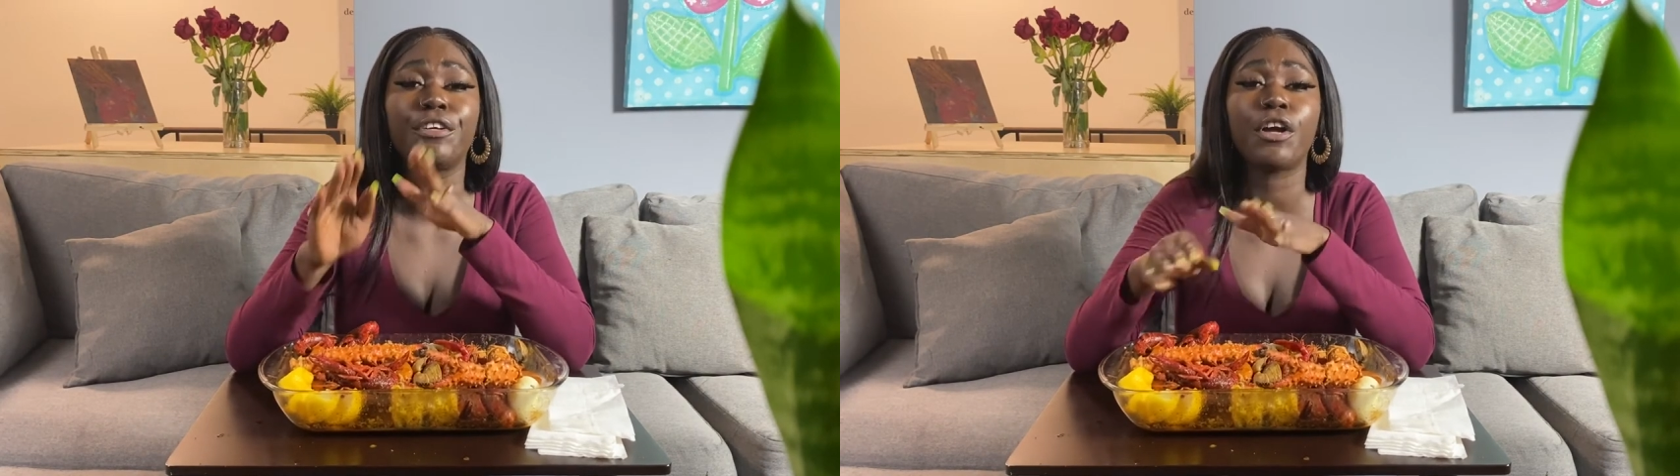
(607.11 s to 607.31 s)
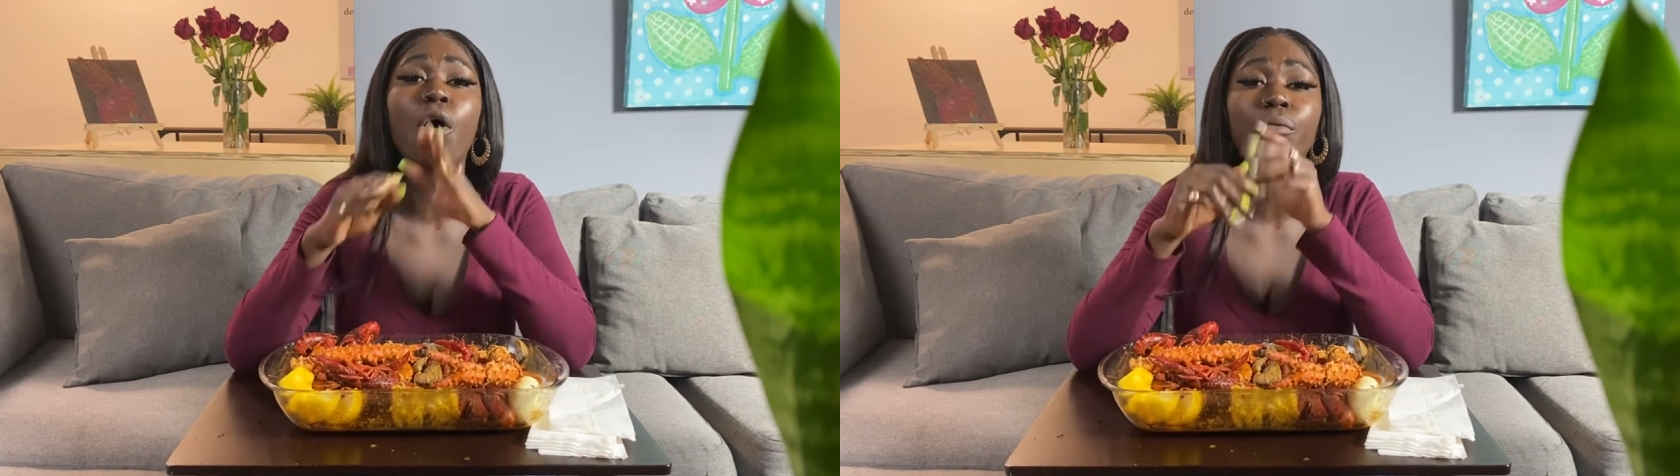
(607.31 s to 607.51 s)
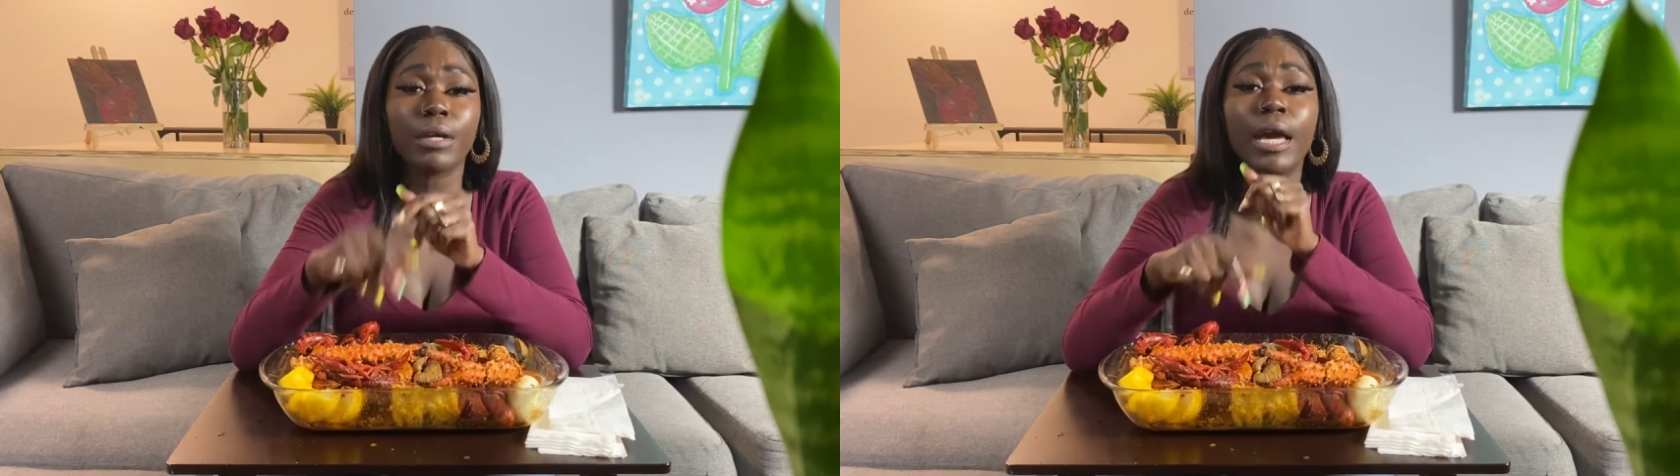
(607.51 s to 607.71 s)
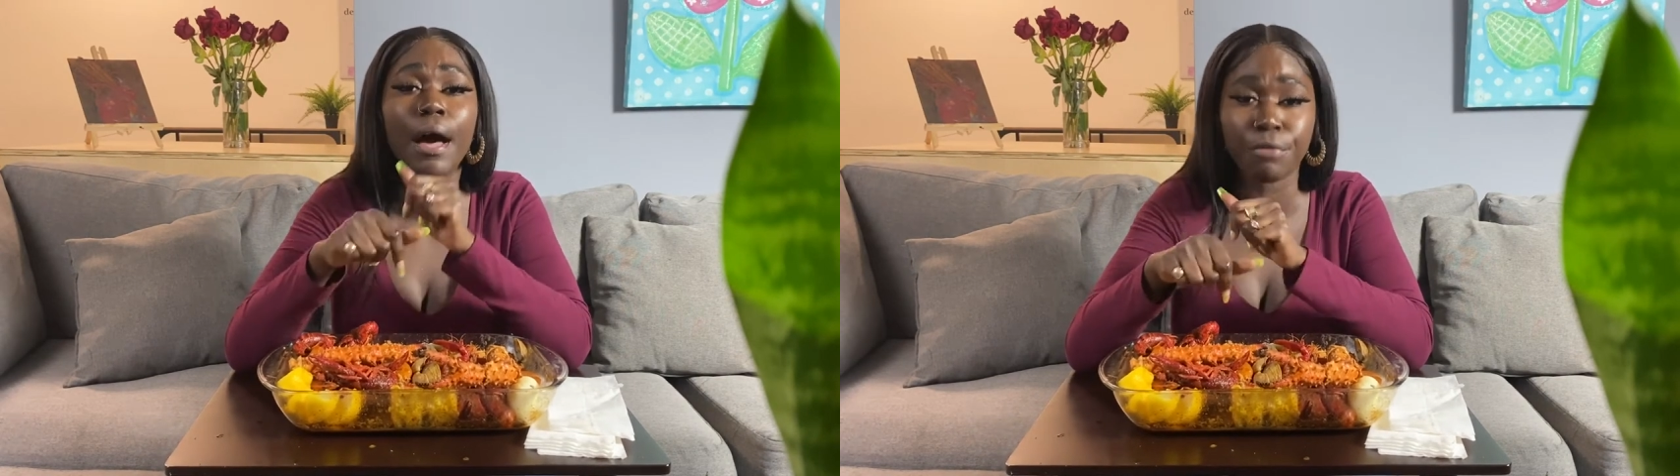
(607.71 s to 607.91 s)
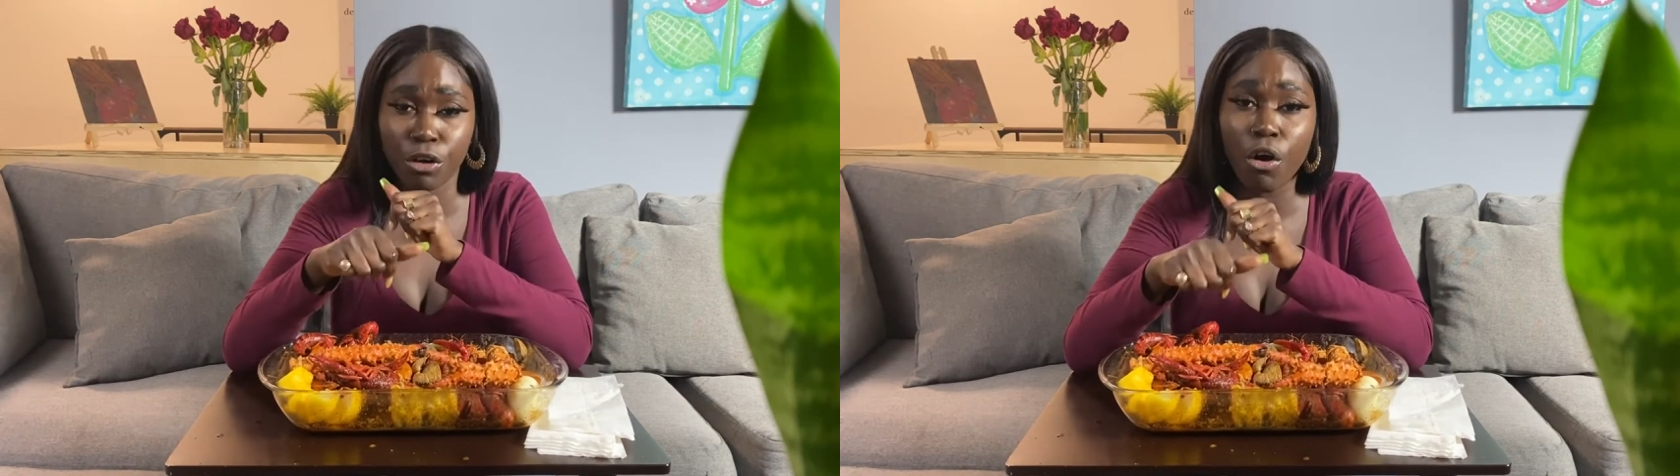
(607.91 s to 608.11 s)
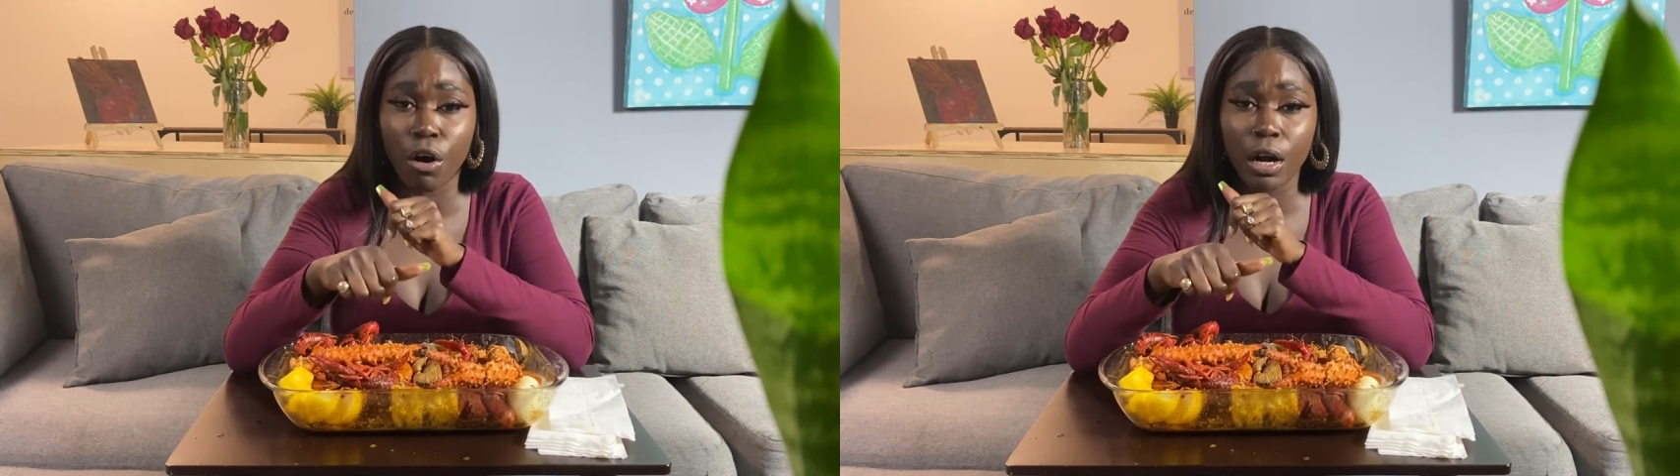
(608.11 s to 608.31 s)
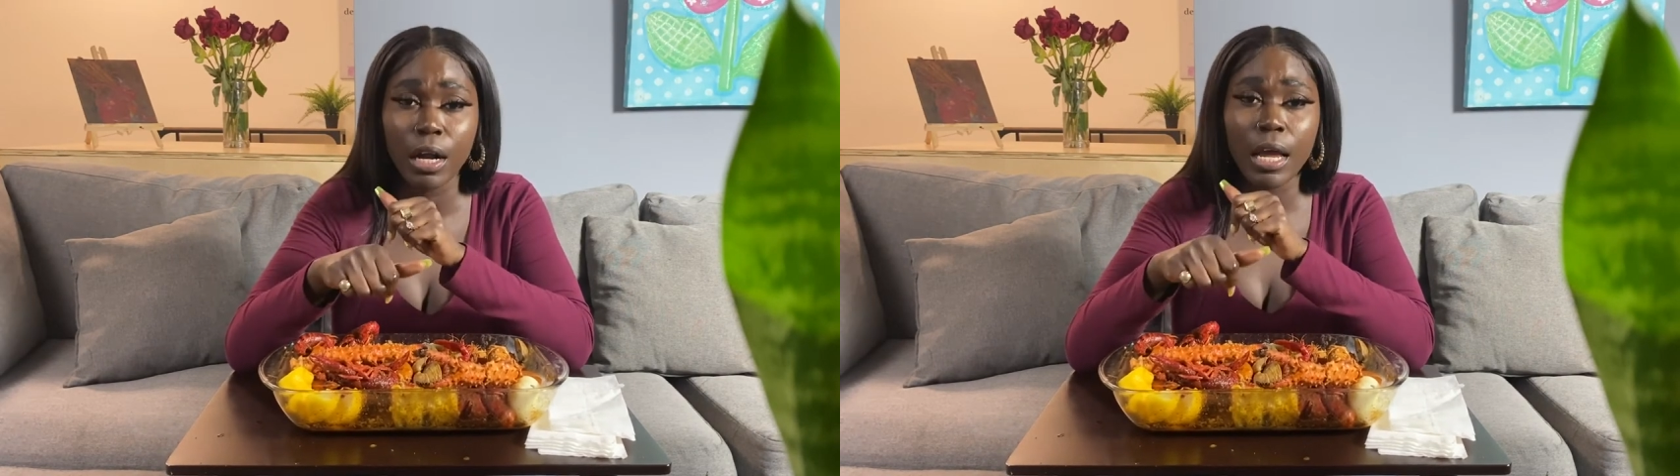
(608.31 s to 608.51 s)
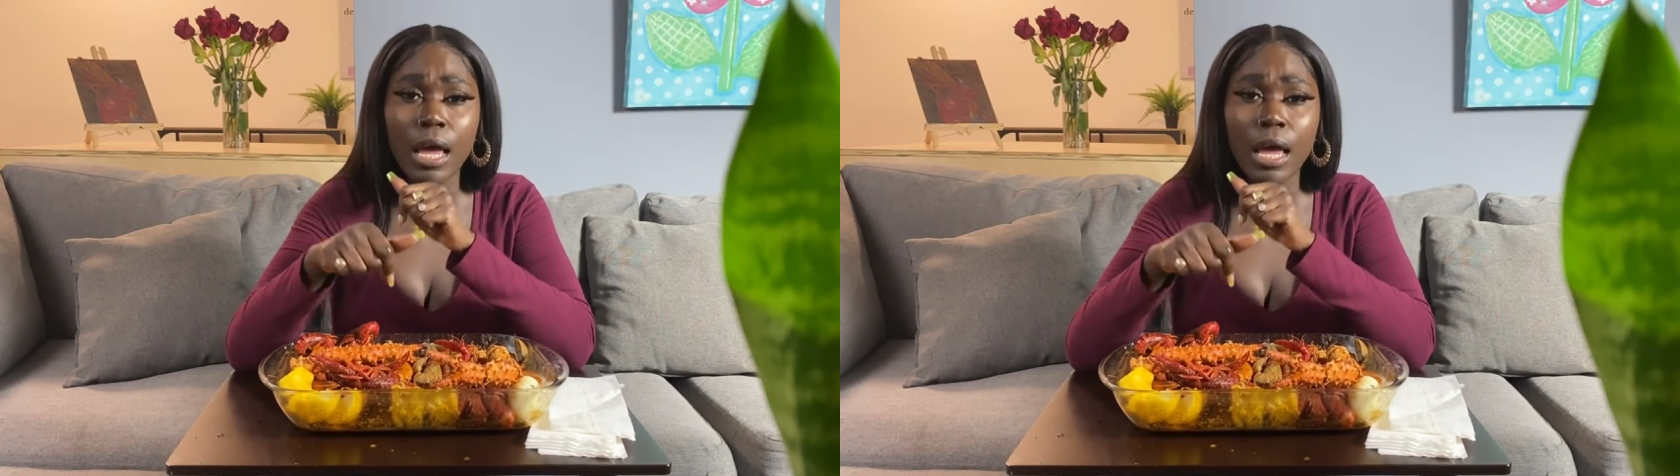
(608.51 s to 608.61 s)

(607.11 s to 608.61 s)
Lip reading: Don't get out the car.